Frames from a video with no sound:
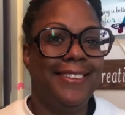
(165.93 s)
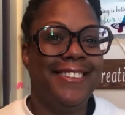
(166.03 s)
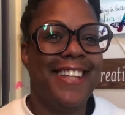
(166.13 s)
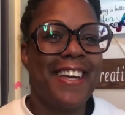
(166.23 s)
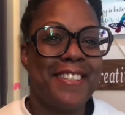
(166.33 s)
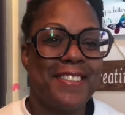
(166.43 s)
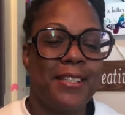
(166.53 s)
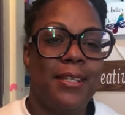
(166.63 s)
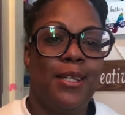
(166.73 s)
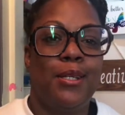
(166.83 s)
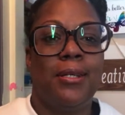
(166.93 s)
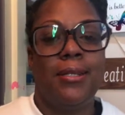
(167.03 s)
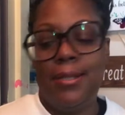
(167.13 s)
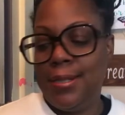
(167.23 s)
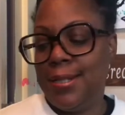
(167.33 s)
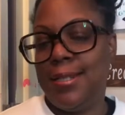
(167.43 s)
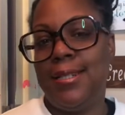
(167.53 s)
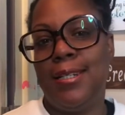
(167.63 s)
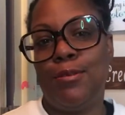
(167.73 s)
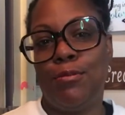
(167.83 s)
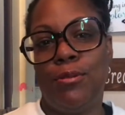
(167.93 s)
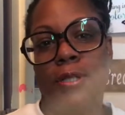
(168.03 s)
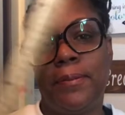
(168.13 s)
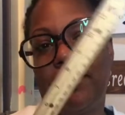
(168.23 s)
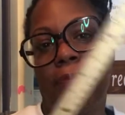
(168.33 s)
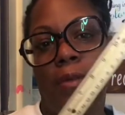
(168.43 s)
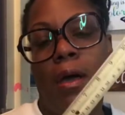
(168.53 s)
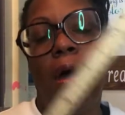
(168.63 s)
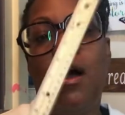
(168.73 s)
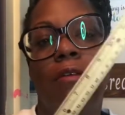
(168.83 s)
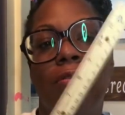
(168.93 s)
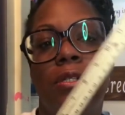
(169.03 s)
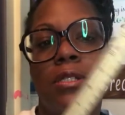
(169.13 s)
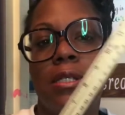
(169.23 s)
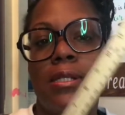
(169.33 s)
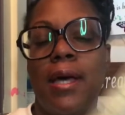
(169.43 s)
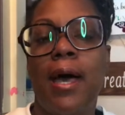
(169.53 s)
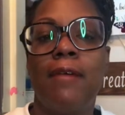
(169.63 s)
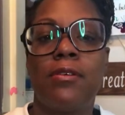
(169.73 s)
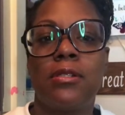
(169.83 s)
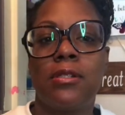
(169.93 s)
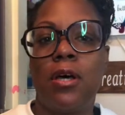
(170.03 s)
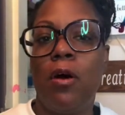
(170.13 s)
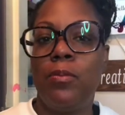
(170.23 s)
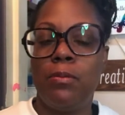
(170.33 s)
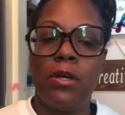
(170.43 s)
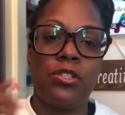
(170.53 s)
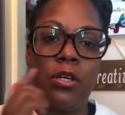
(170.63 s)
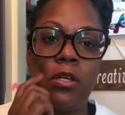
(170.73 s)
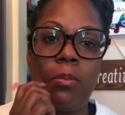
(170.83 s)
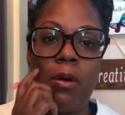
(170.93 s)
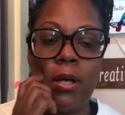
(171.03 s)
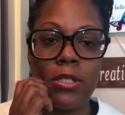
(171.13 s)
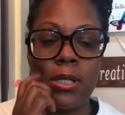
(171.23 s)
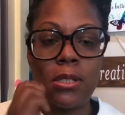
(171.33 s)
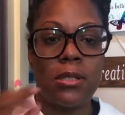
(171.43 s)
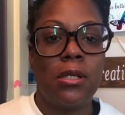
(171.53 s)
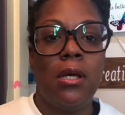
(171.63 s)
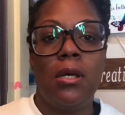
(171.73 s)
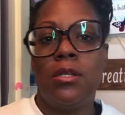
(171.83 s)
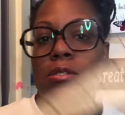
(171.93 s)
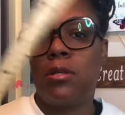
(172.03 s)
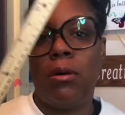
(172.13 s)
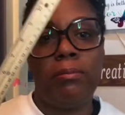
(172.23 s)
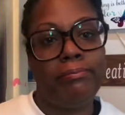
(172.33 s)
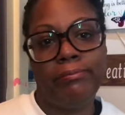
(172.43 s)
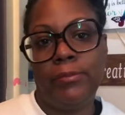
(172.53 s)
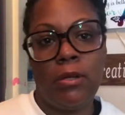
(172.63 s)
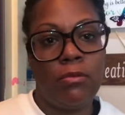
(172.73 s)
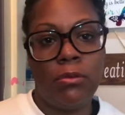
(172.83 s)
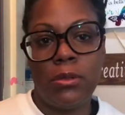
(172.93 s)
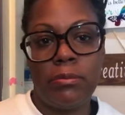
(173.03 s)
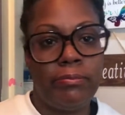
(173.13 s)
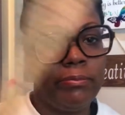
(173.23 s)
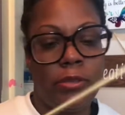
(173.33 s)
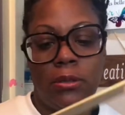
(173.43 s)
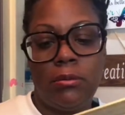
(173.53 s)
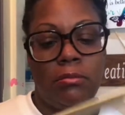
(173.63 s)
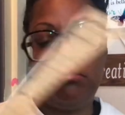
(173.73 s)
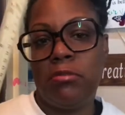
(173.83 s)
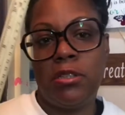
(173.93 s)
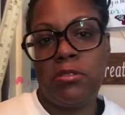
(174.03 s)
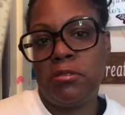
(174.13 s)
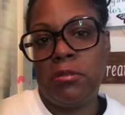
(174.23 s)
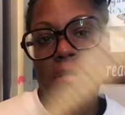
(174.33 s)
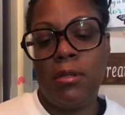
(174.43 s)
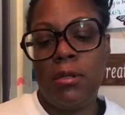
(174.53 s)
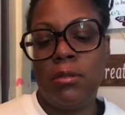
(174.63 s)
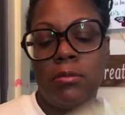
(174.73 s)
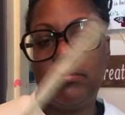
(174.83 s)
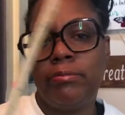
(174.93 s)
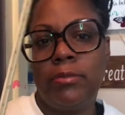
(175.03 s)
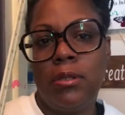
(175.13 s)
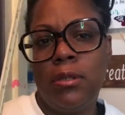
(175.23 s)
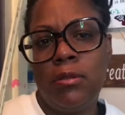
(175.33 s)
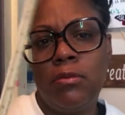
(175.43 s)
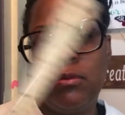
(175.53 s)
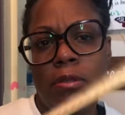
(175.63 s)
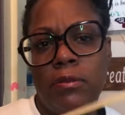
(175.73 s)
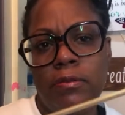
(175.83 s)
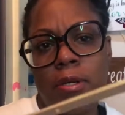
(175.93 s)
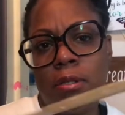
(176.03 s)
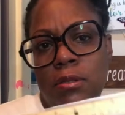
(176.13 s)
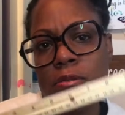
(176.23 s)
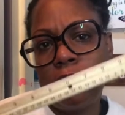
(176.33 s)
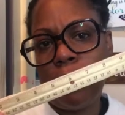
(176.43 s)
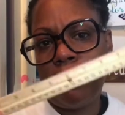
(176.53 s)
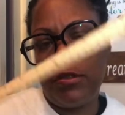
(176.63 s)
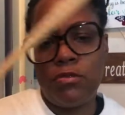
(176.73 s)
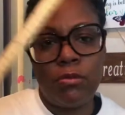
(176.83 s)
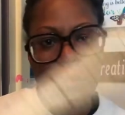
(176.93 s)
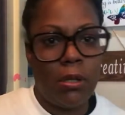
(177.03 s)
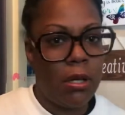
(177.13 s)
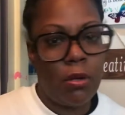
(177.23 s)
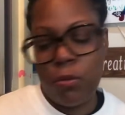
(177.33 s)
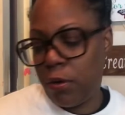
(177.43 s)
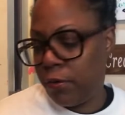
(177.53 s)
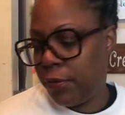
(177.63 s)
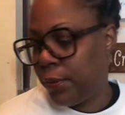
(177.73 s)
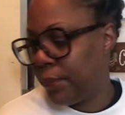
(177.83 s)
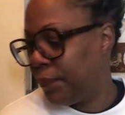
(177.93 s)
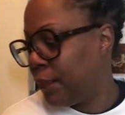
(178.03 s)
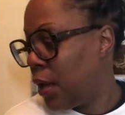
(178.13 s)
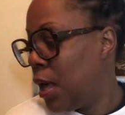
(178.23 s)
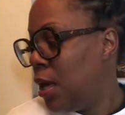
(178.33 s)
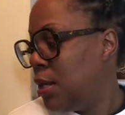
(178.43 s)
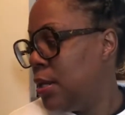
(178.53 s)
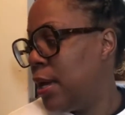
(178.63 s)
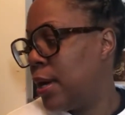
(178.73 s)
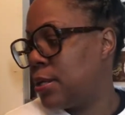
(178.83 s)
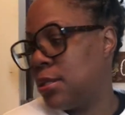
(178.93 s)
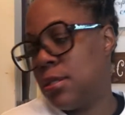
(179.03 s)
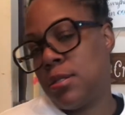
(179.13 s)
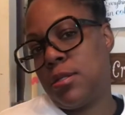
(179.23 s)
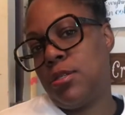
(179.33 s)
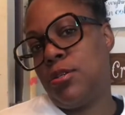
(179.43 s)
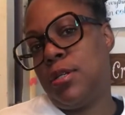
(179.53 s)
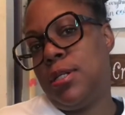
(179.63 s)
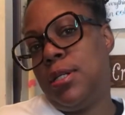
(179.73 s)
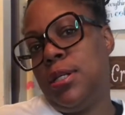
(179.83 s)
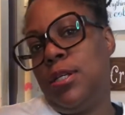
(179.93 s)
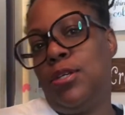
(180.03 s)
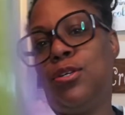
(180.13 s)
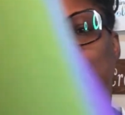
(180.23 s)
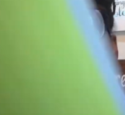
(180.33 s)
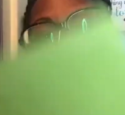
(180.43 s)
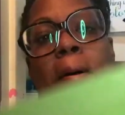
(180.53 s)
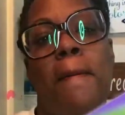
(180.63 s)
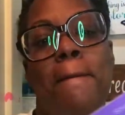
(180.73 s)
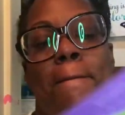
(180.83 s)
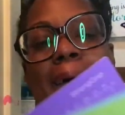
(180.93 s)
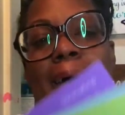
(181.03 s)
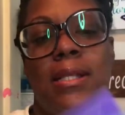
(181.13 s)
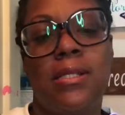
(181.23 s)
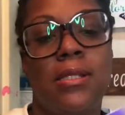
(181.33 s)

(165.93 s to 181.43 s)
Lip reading: Next, you're going to need a ruler. A ruler is good to have because it'll help you measure out your projects. So a ruler, get you a little ruler, regular little 12-inch ruler. It'll work for you. Next, you're going to need your mats.